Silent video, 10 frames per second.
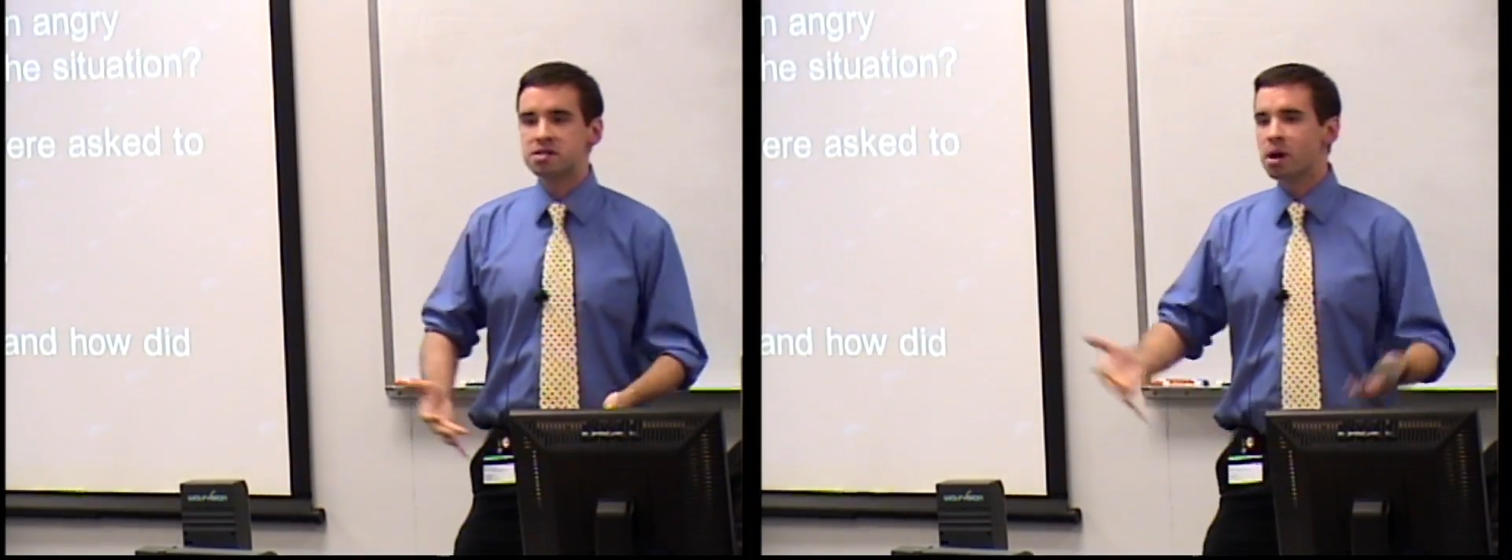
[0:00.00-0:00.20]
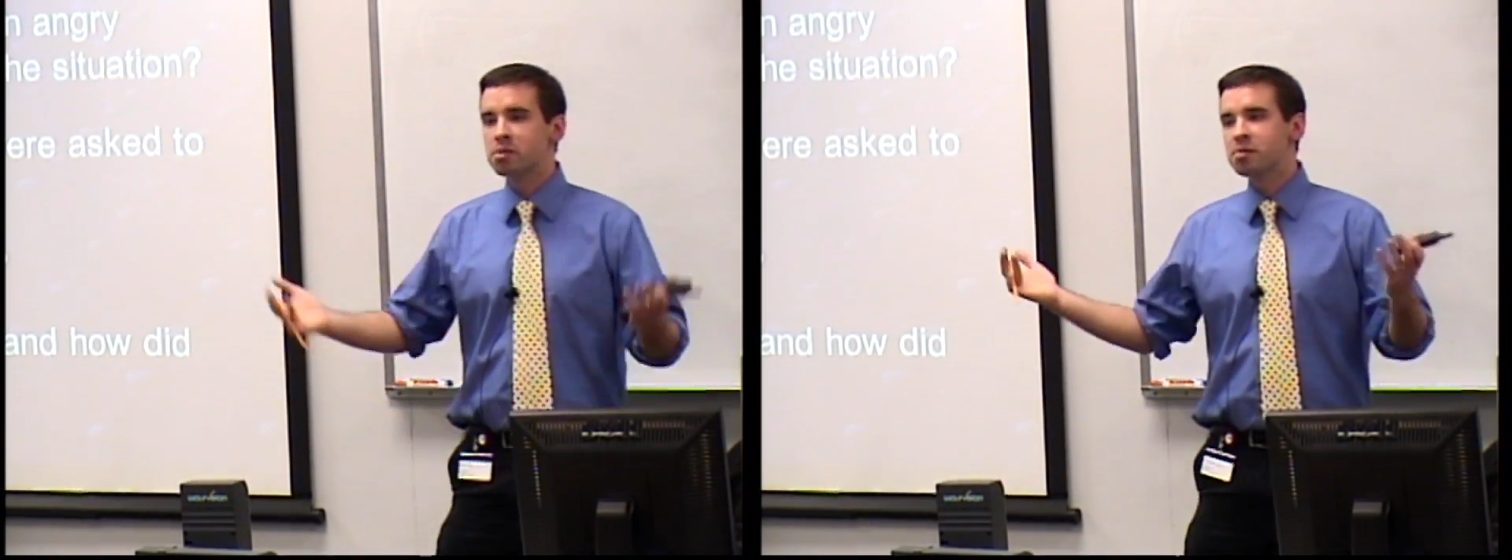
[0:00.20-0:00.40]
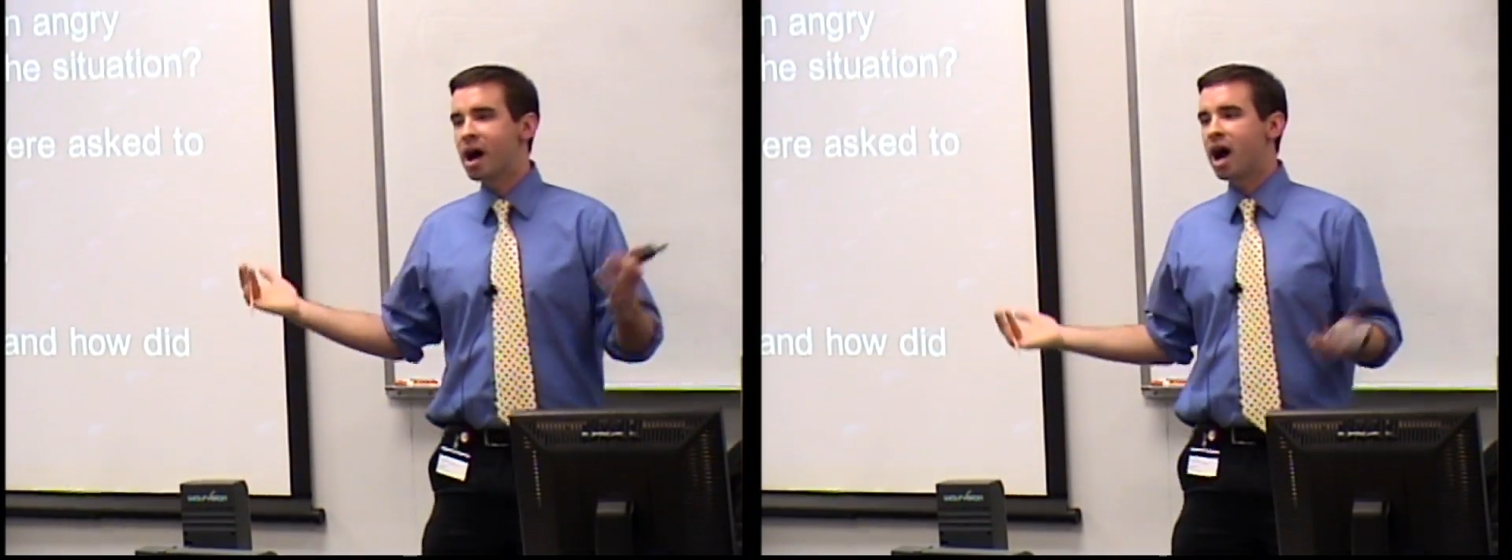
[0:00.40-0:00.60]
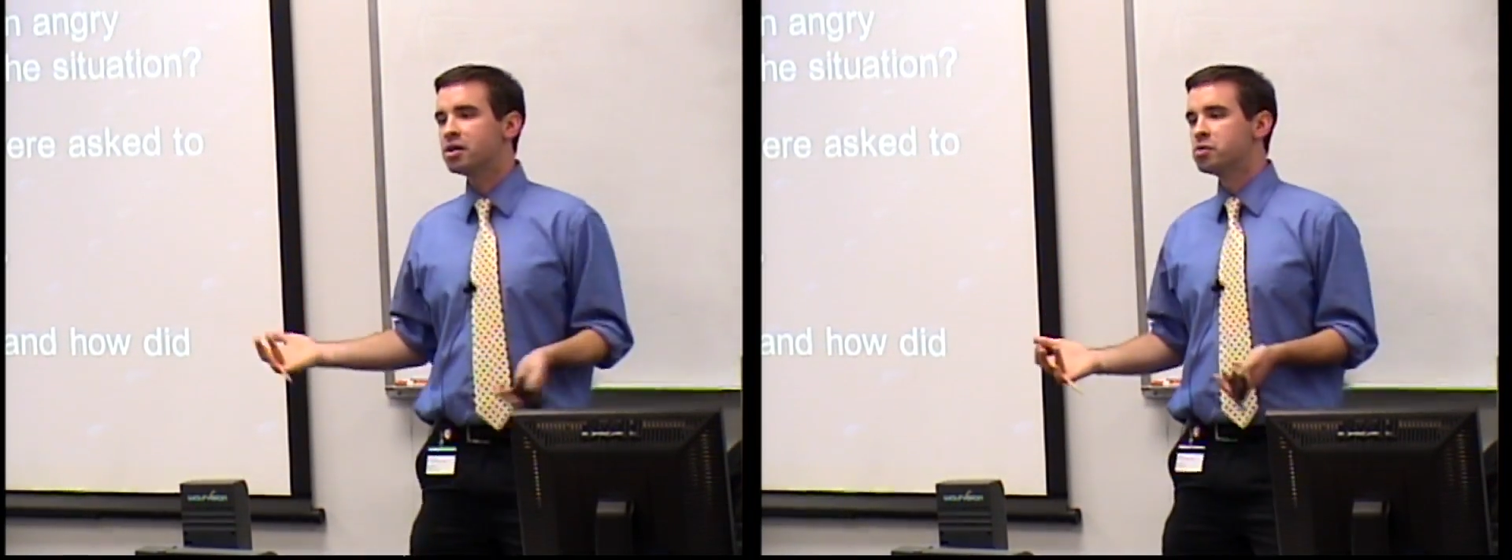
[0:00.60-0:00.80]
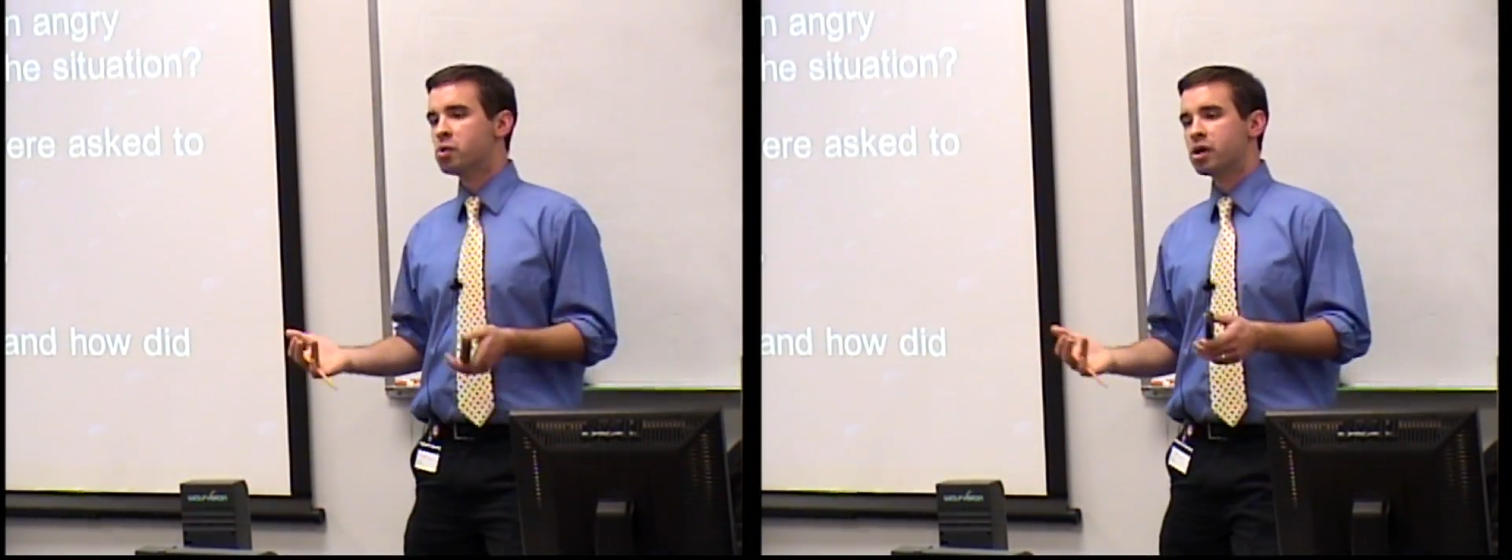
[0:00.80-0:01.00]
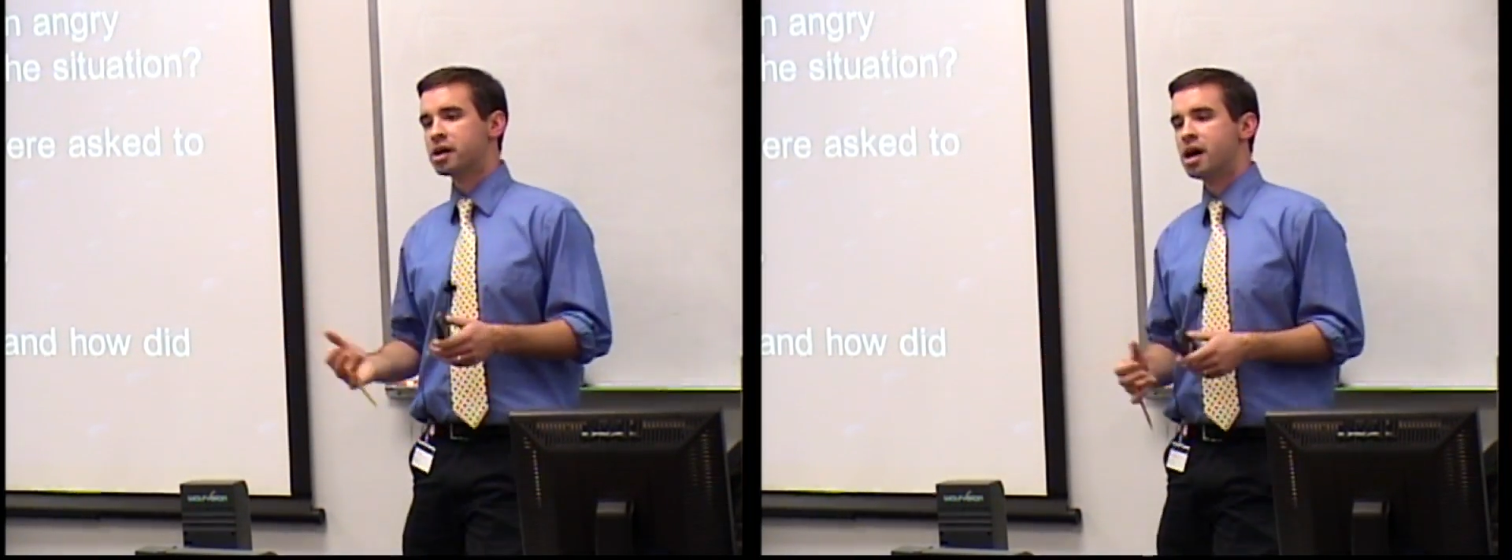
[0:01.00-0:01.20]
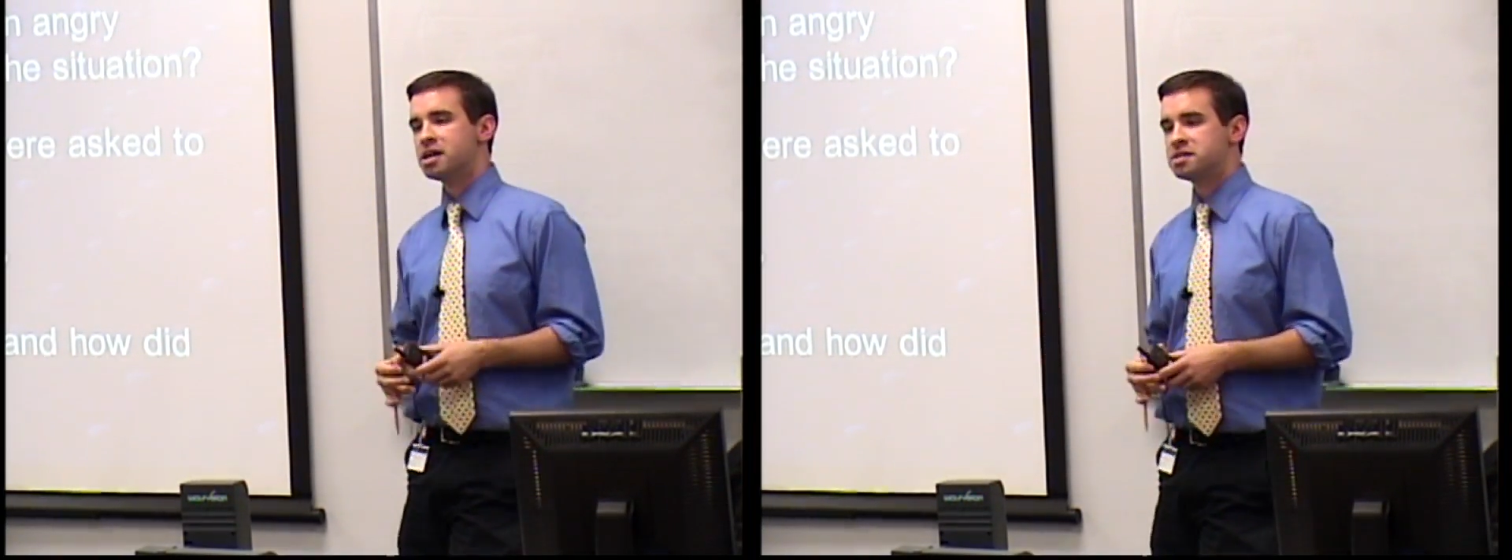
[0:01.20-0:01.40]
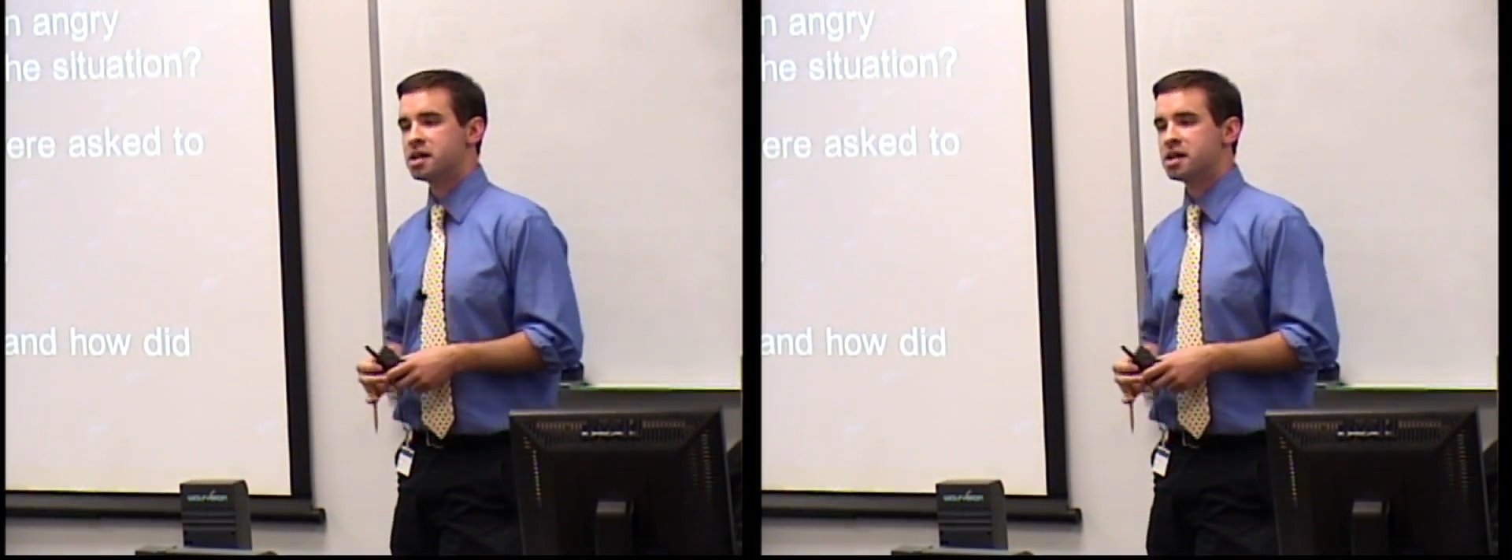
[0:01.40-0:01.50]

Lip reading: Tell me about how you organize